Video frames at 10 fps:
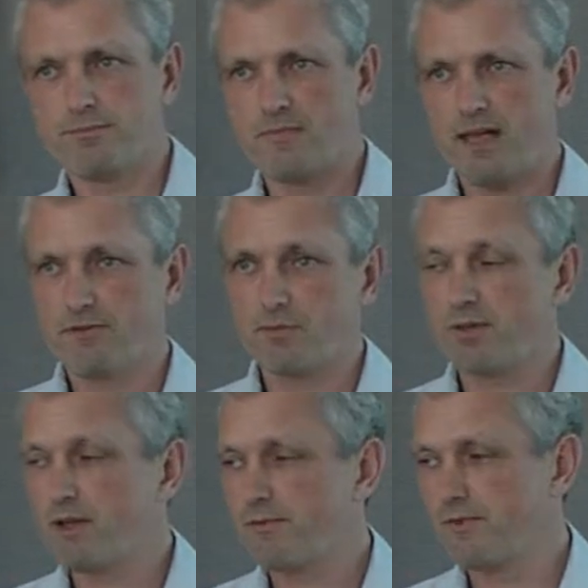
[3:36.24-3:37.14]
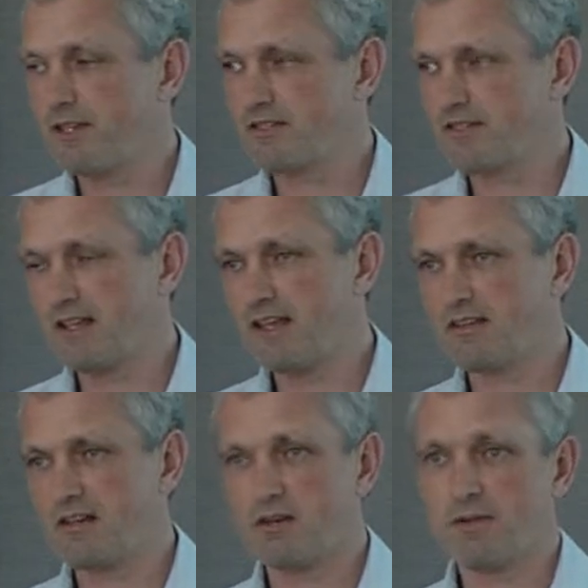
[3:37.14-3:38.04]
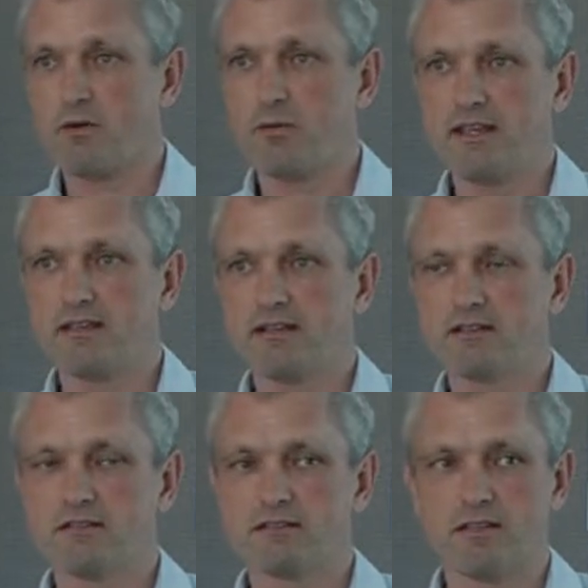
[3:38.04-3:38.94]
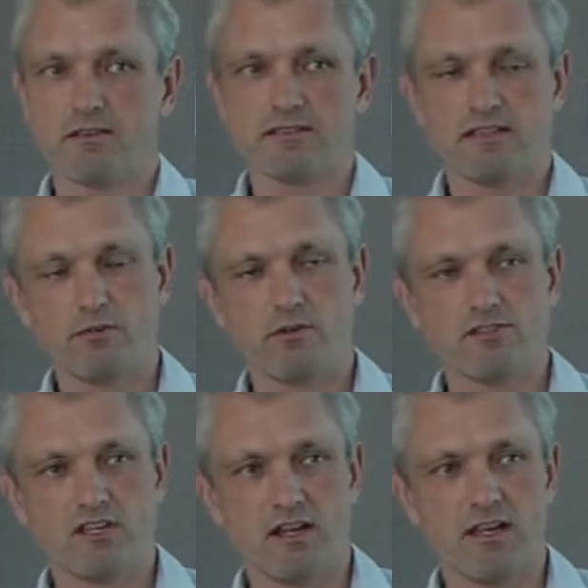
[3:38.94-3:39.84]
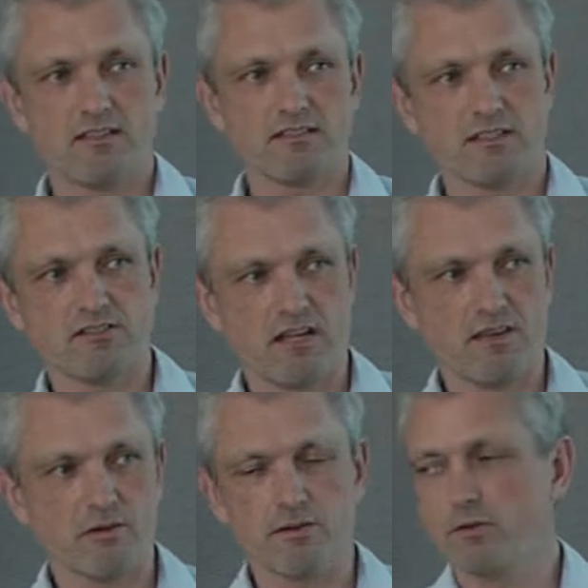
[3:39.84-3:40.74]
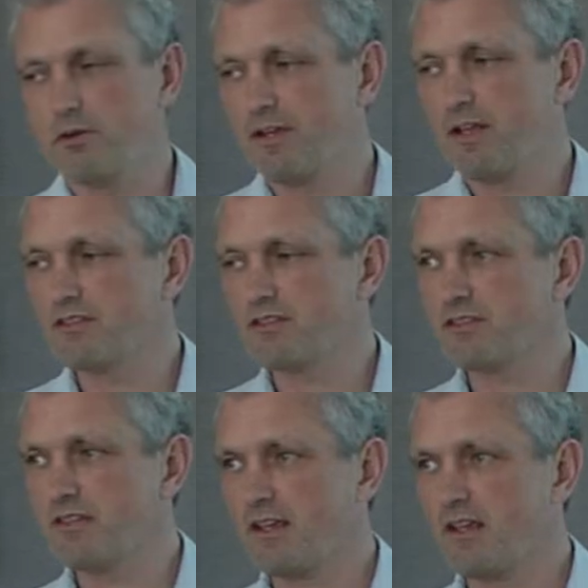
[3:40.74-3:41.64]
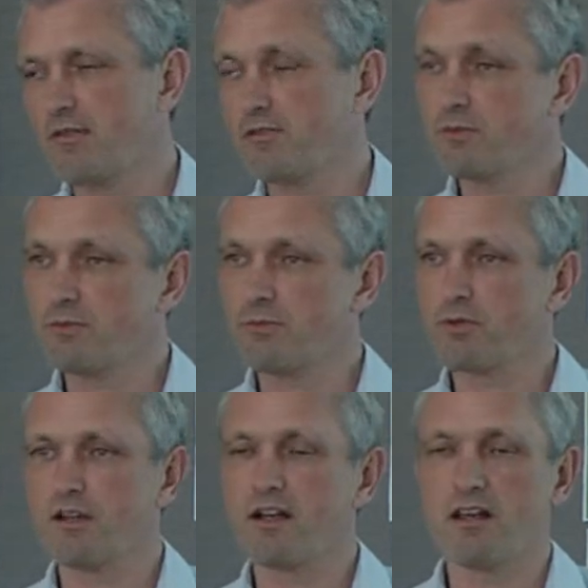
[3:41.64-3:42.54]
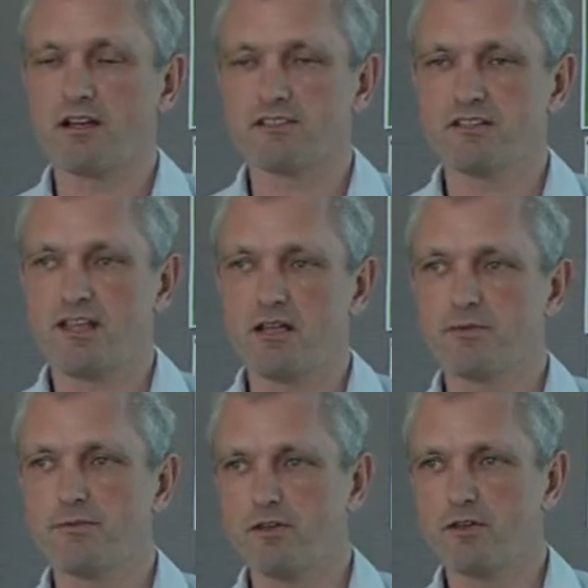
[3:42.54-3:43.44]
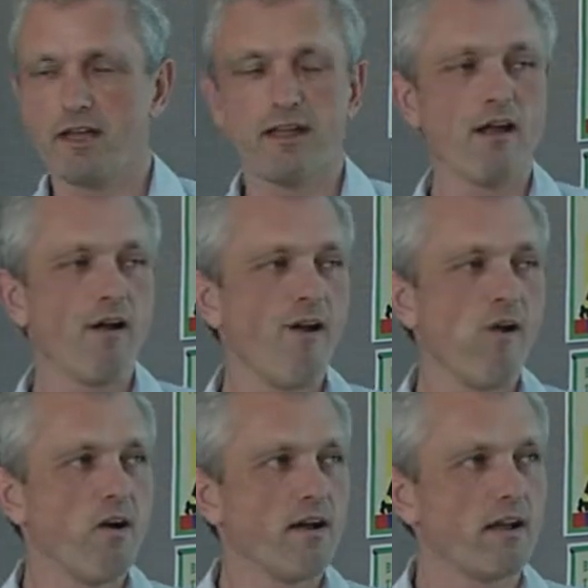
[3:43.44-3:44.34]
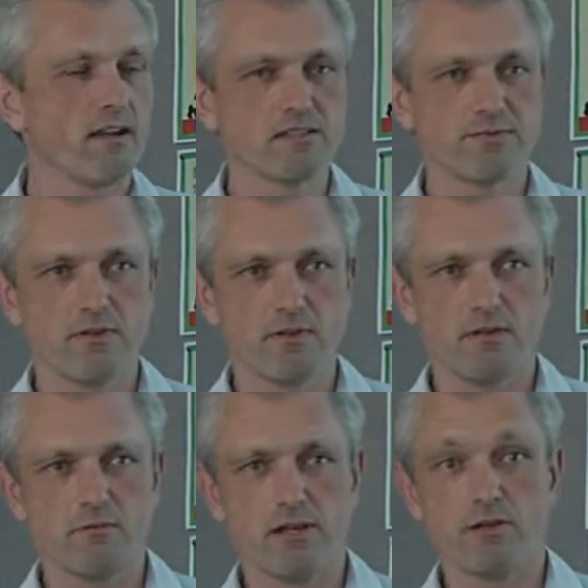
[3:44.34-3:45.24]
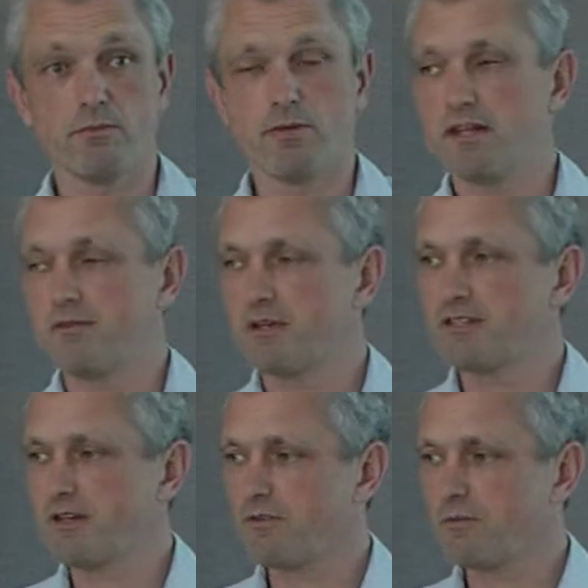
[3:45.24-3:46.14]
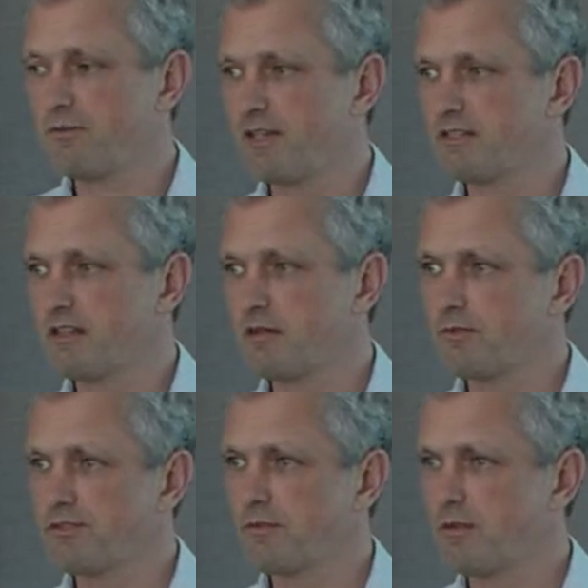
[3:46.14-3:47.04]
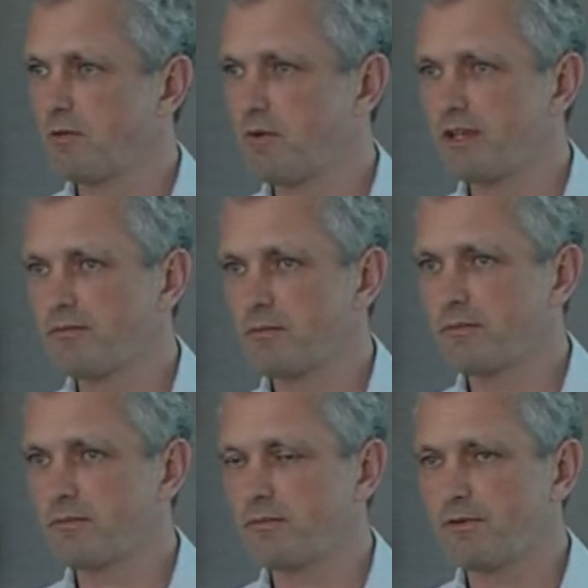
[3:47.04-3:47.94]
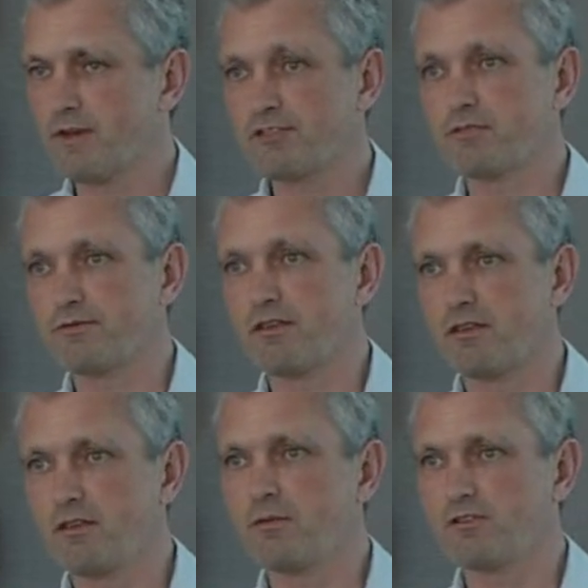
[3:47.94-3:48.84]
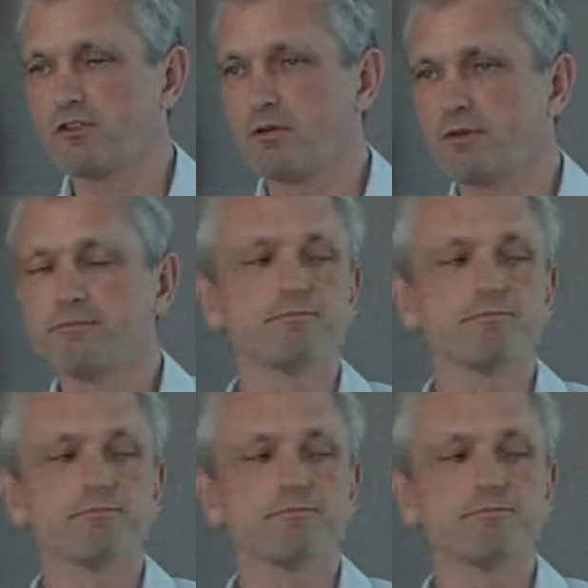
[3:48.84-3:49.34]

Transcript: they have to apply for visas, they get done in about a week. So they see the word GIS, they check they've got the qualifications and they get through. So we employed a guy last year, he came from the UK, and we couldn't believe it when he said I've got my visa, and it was within a week of us offering him the job.